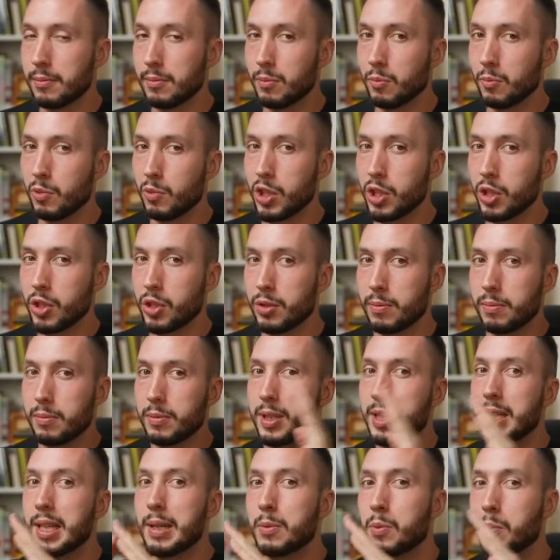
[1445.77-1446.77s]
which
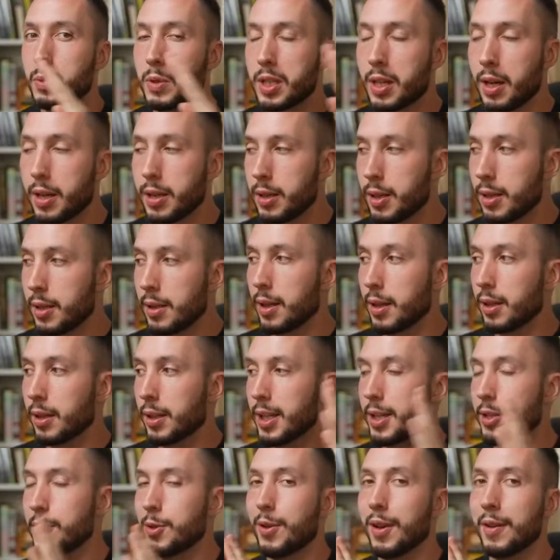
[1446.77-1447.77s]
seems redundant
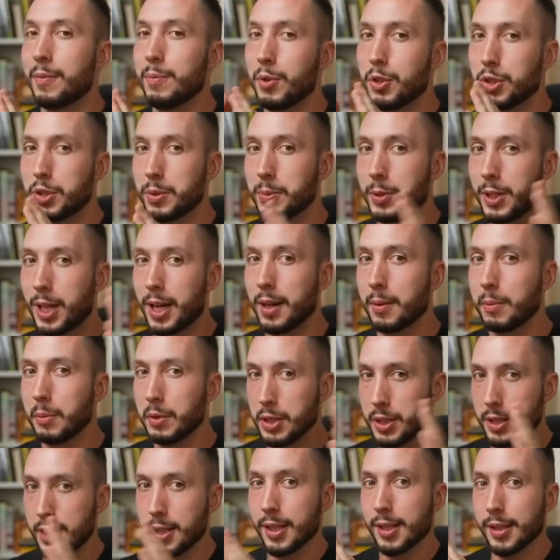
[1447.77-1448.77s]
unless you have multiple
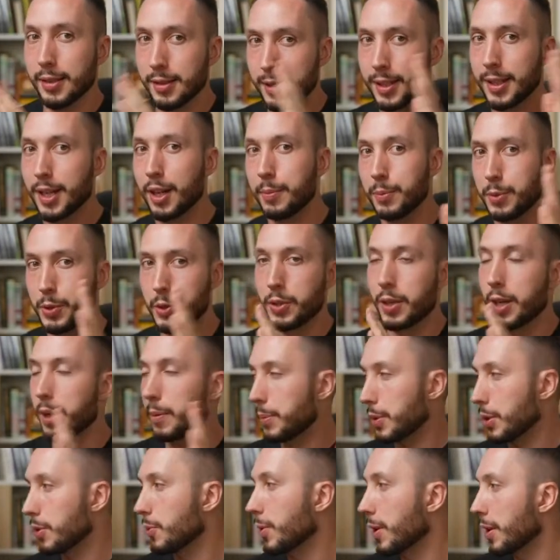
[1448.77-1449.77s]
cameras, and then it helps you
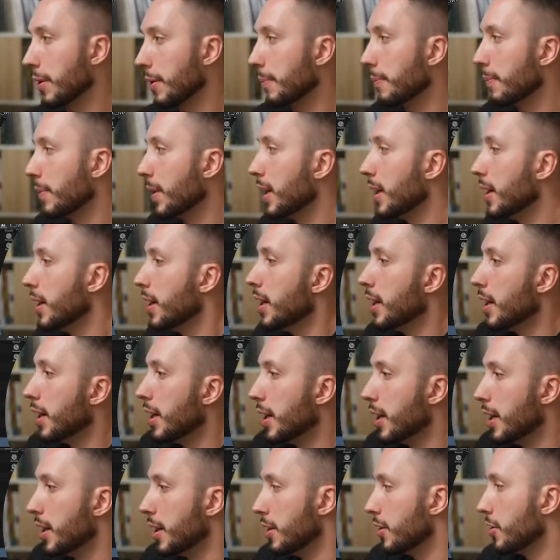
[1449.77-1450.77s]
cut between them.
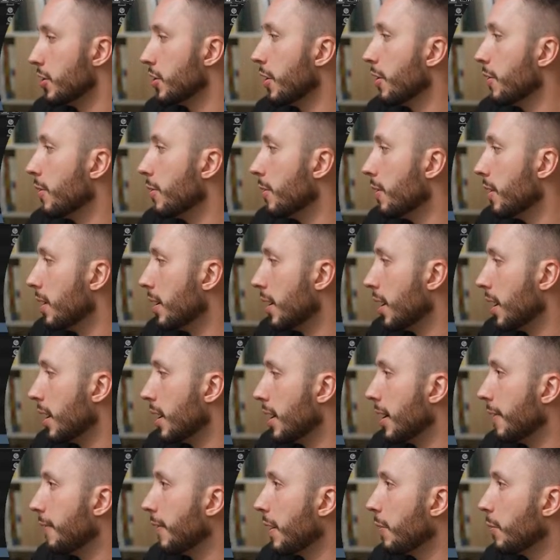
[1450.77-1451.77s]
So
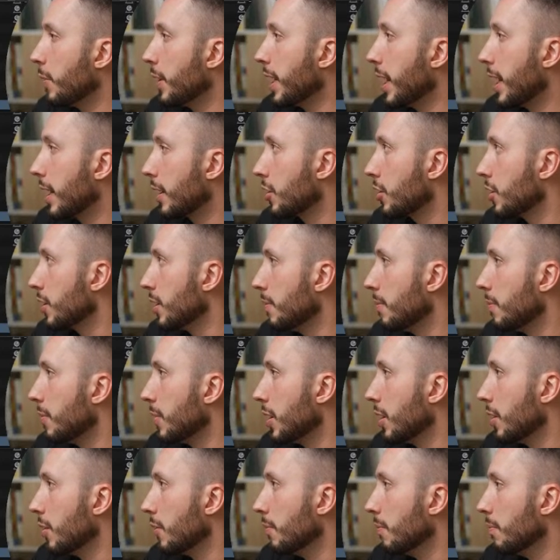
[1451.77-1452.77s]
if I want to actually,
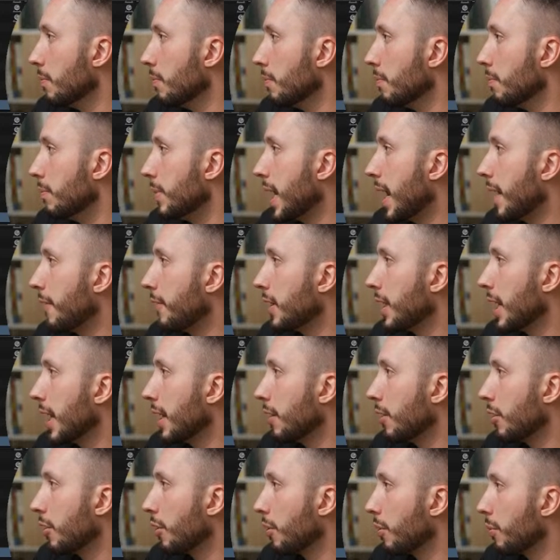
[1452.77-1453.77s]

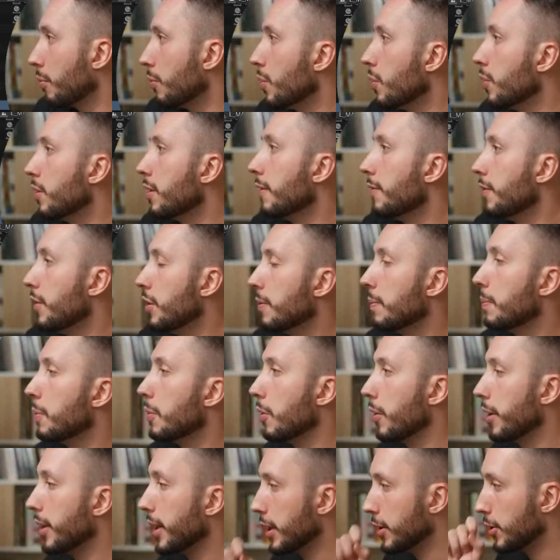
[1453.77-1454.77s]
navigate through the
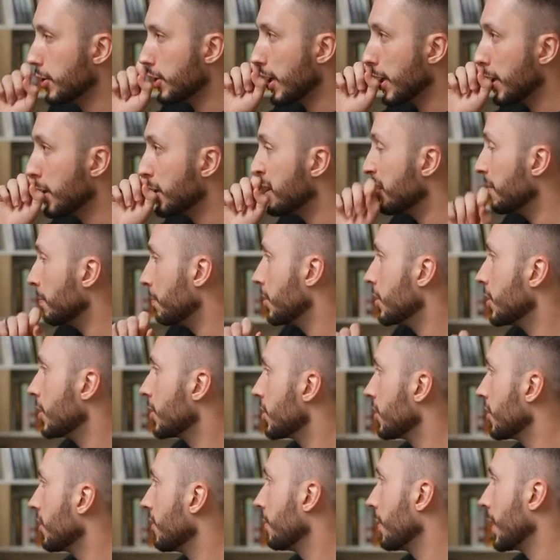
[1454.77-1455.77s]
viewport and change the
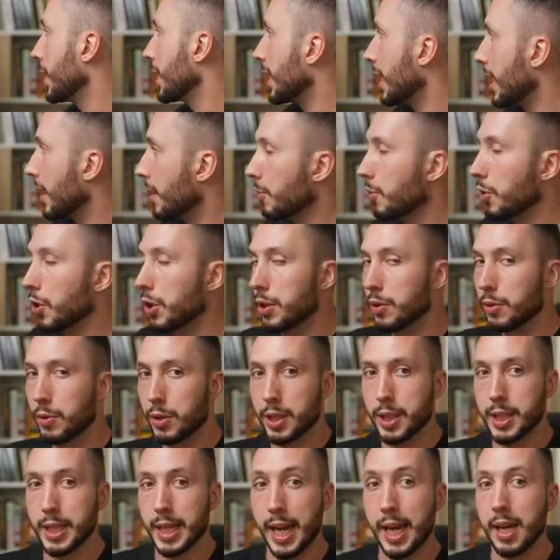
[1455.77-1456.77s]
position of my camera in
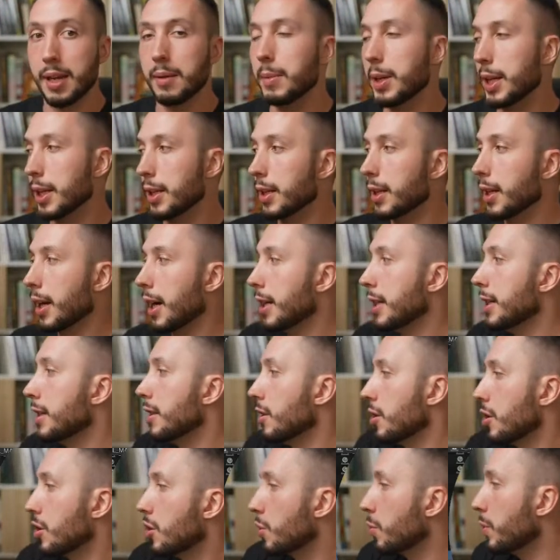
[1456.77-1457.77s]
order to animate it, I need
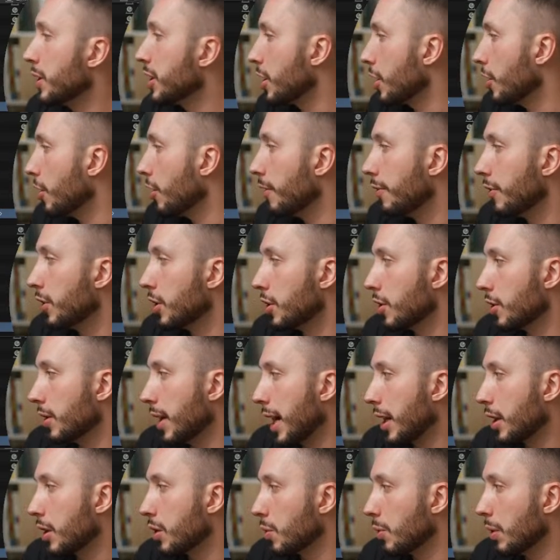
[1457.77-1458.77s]
to switch it over to
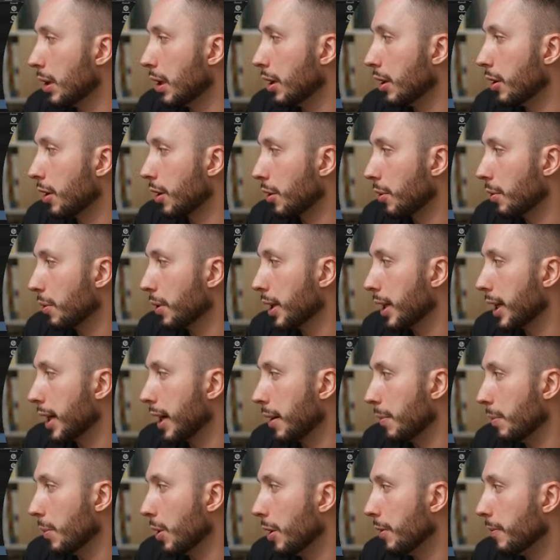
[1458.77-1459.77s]
actually look through the
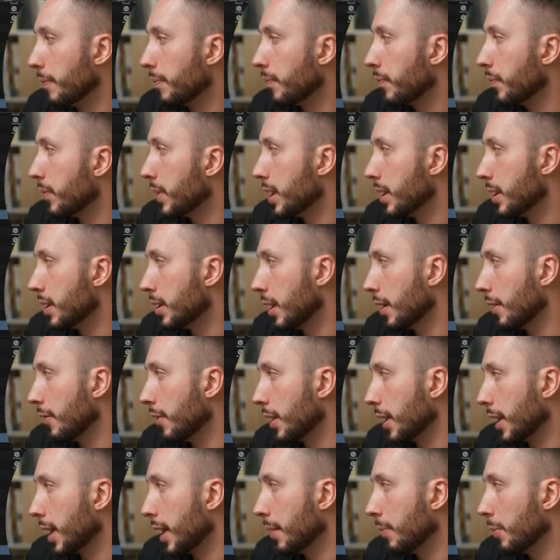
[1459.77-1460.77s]
camera instead of
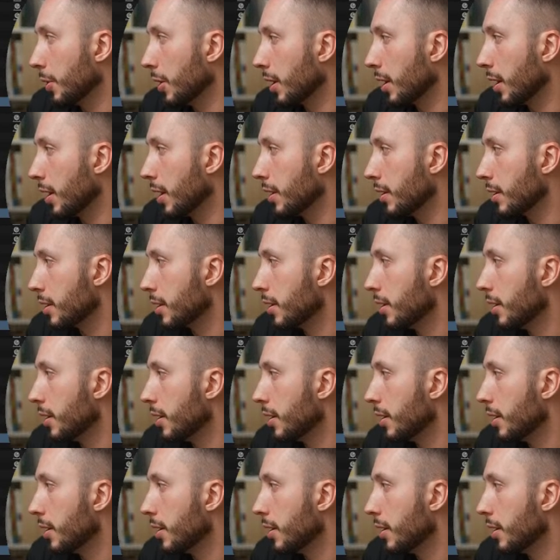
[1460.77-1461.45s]
the camera cut.